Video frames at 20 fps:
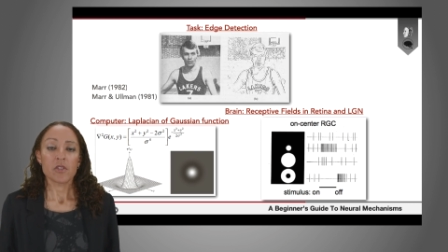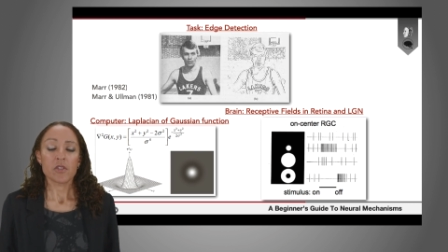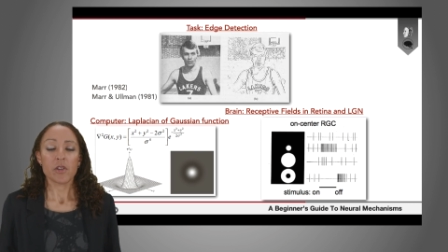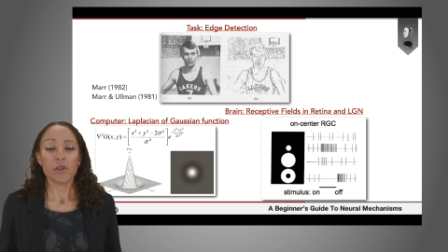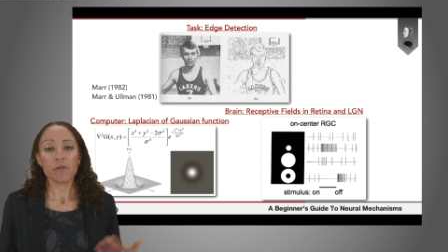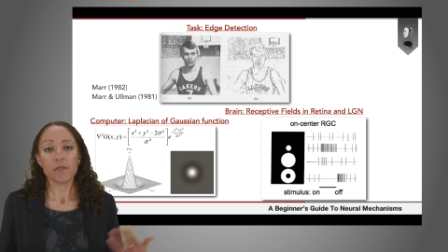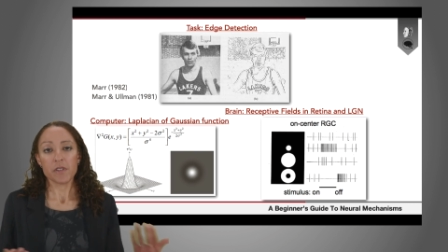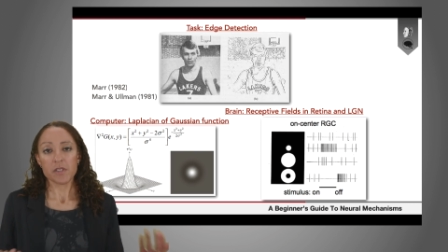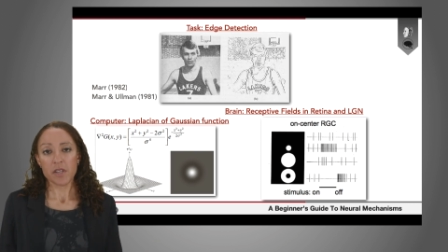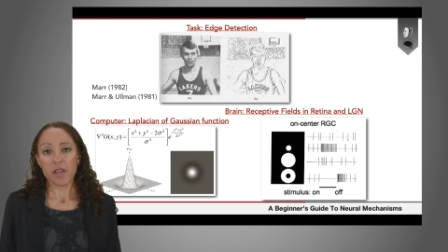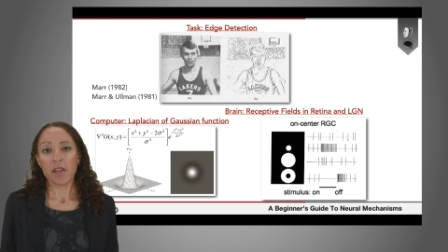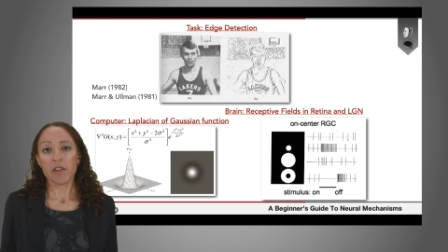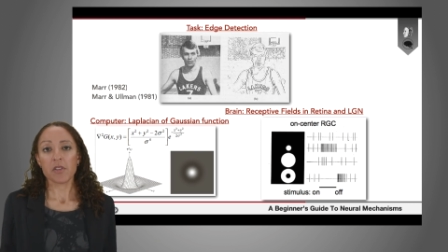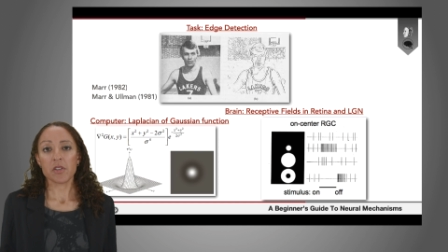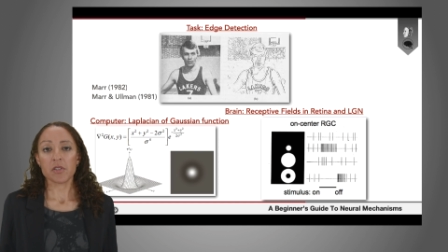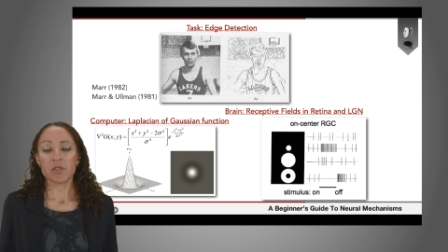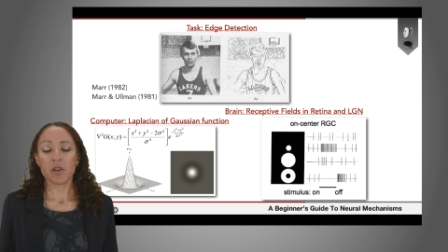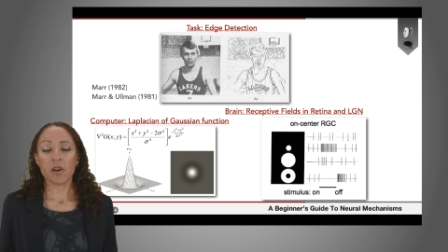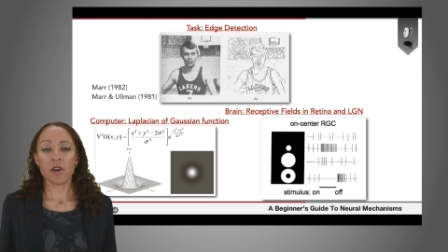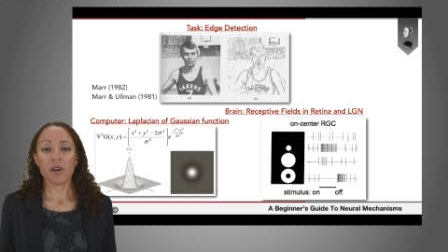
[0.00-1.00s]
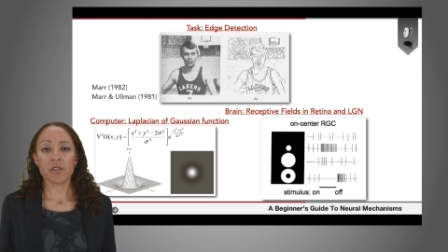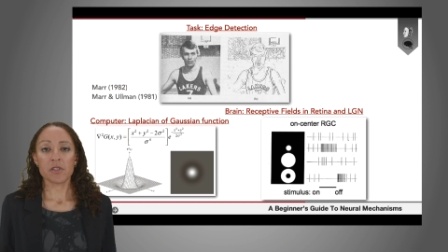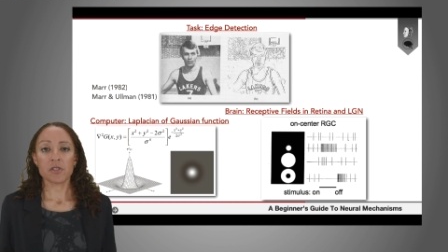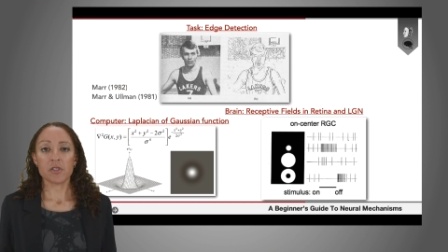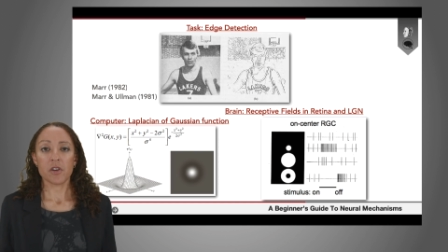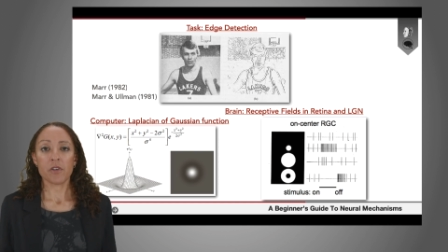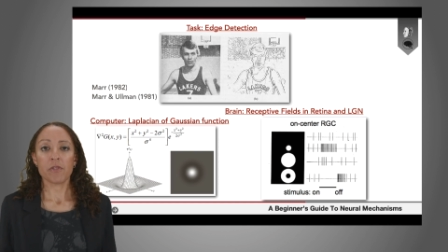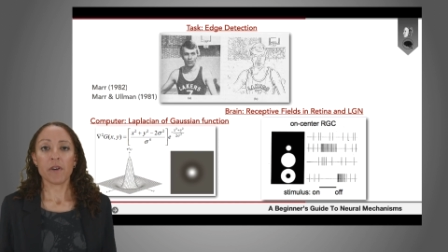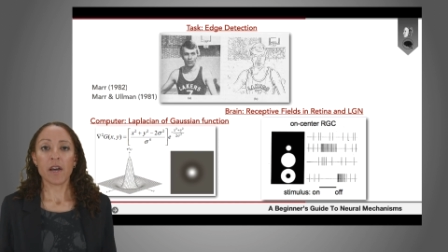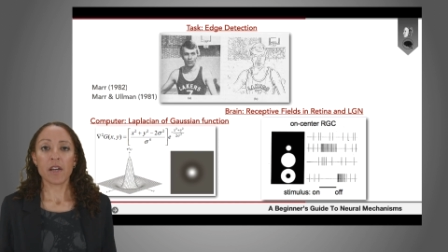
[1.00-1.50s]
So if you take the
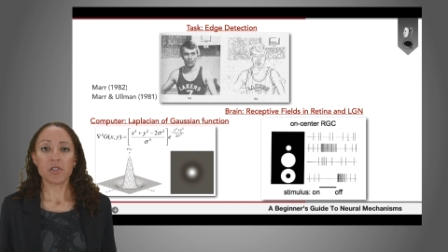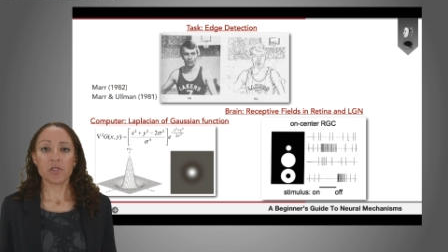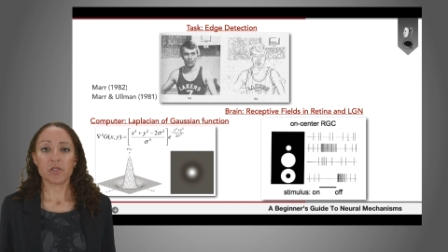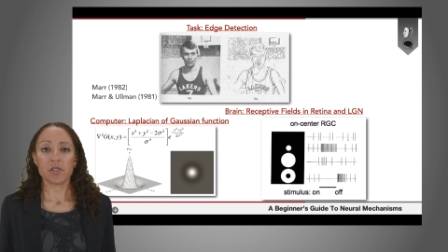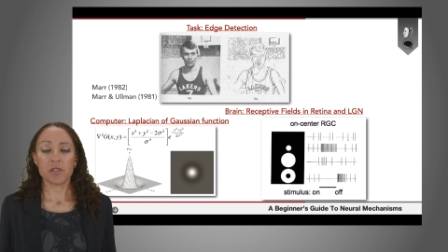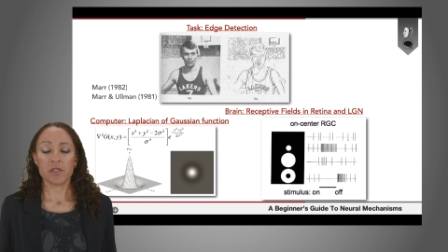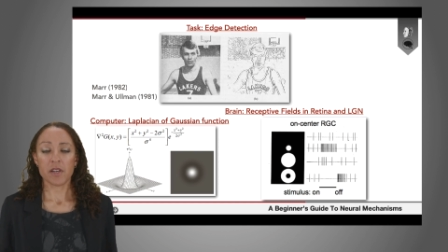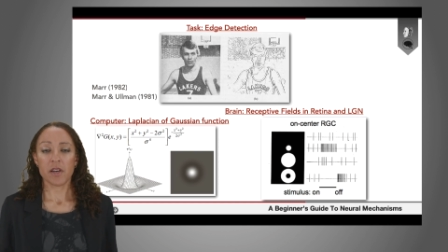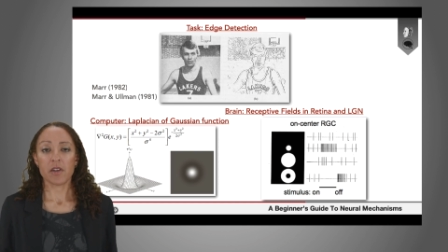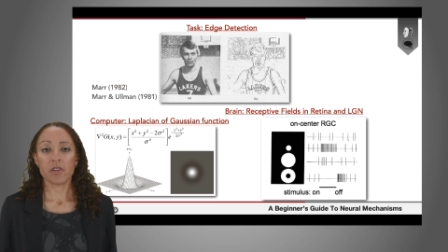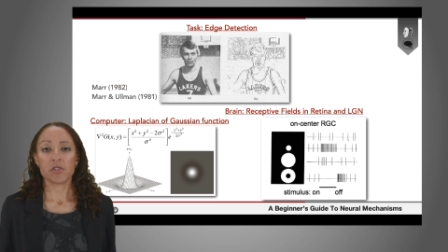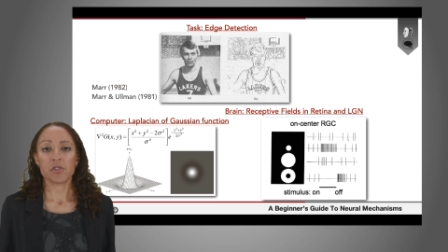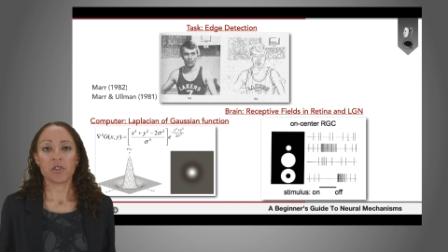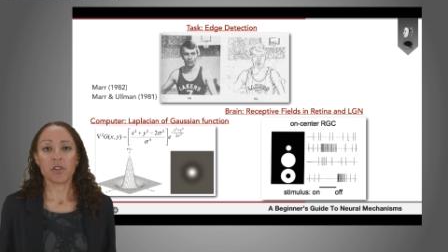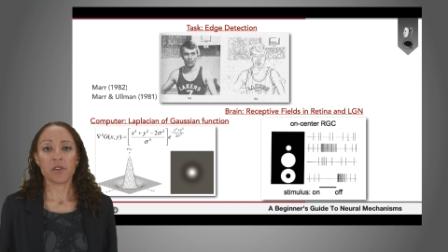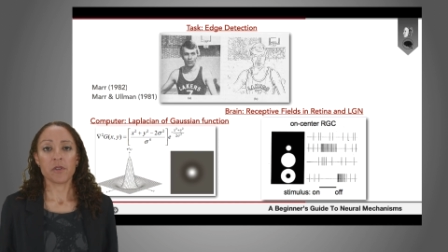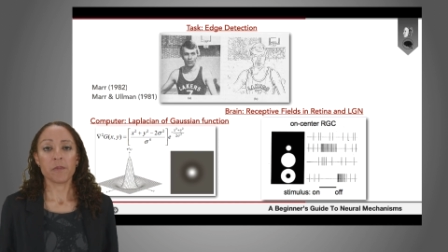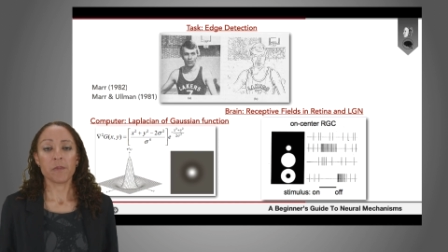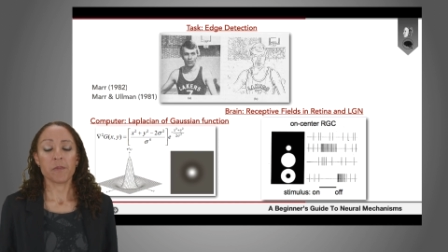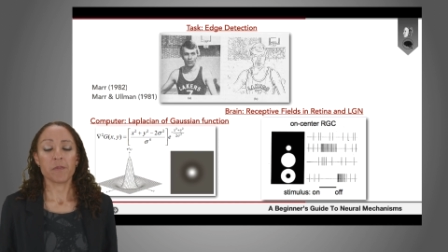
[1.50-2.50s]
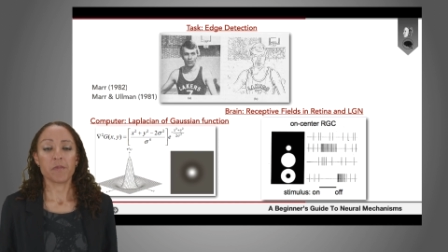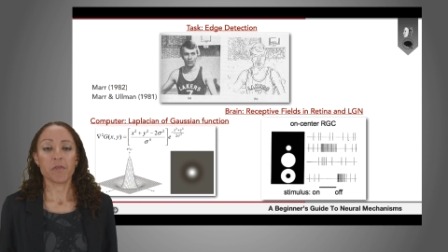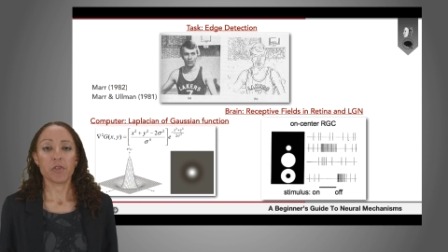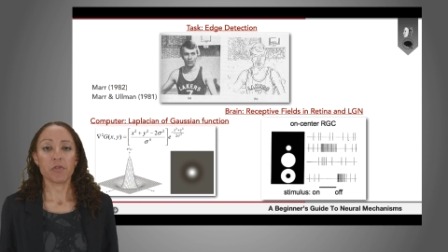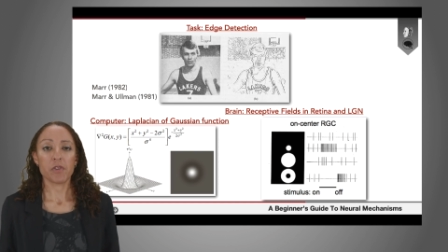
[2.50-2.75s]
task of edge detection,